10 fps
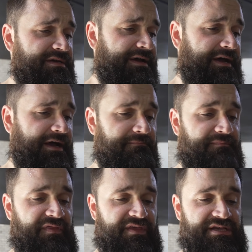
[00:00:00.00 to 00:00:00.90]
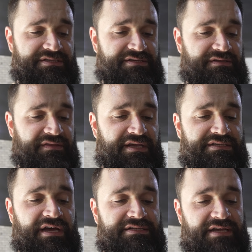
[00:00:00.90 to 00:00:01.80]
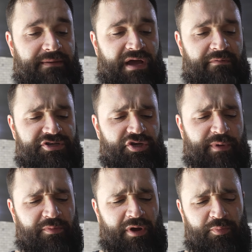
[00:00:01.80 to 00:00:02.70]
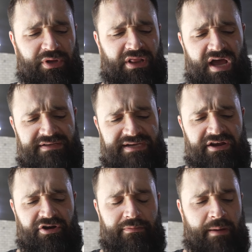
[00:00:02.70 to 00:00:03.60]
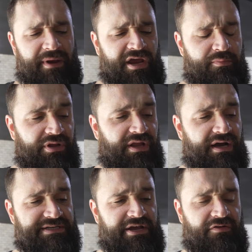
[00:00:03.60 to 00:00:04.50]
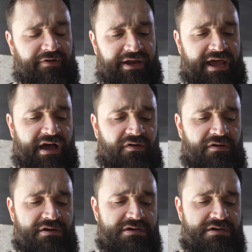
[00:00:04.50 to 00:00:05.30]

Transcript: These nuts, I would assume I could probably put Loctite on them. I'm not going to put Loctite on right now.